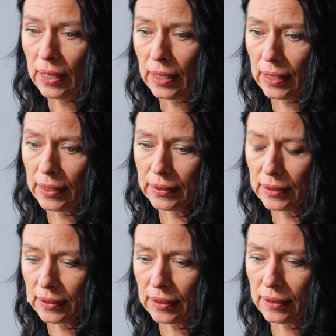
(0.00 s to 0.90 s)

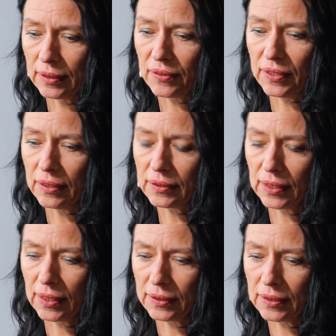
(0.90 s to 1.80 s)
and I think
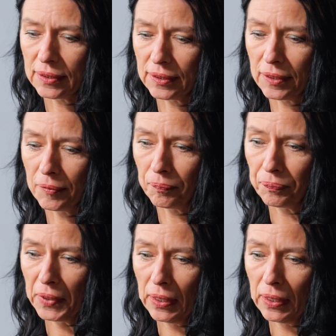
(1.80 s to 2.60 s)
that